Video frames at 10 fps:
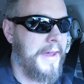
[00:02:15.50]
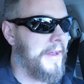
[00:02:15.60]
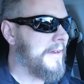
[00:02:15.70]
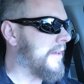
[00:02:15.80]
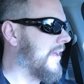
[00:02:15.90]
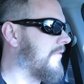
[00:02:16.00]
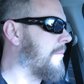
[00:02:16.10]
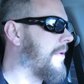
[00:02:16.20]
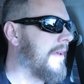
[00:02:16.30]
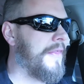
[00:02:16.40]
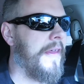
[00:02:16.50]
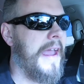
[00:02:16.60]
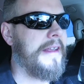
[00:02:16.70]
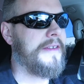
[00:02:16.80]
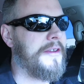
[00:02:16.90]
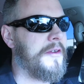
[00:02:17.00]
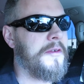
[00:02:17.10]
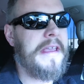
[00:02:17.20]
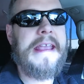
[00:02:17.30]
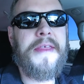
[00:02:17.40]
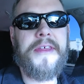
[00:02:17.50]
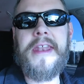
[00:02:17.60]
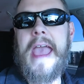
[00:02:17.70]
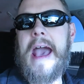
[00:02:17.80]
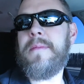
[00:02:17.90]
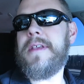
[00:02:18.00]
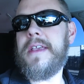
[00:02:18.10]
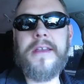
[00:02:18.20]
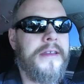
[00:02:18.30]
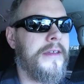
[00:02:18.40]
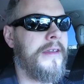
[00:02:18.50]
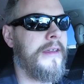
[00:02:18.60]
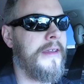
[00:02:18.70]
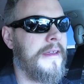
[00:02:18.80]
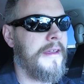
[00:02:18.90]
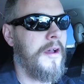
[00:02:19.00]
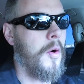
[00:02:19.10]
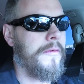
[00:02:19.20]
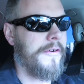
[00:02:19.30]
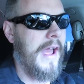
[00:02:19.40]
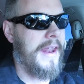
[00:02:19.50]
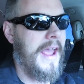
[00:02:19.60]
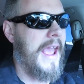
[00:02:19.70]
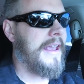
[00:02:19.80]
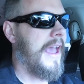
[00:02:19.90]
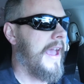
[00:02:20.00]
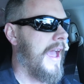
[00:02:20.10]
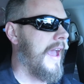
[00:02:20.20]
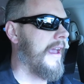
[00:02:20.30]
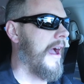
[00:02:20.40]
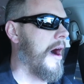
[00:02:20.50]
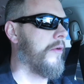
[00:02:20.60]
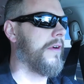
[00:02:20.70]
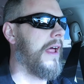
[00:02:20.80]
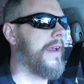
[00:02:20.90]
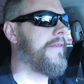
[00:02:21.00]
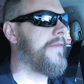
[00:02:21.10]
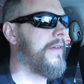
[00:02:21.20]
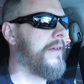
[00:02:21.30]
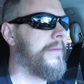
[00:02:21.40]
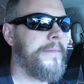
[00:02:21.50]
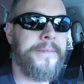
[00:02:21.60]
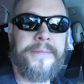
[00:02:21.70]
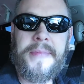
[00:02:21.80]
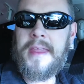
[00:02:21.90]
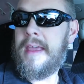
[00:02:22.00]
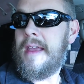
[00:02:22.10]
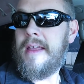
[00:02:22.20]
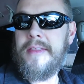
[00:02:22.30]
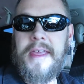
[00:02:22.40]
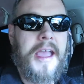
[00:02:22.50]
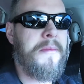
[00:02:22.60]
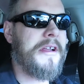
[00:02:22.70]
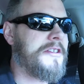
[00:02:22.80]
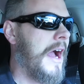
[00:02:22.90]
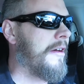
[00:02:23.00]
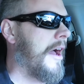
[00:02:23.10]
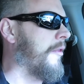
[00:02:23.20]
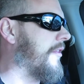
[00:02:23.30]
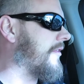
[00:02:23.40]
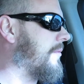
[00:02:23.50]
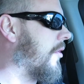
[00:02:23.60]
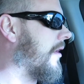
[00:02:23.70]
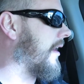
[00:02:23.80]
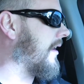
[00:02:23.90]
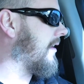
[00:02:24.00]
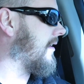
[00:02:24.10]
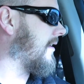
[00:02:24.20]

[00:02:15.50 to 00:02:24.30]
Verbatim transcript: I'd like to give a big thanks to Keith and Abby over at AKA Our Life. They gave me a shout out this morning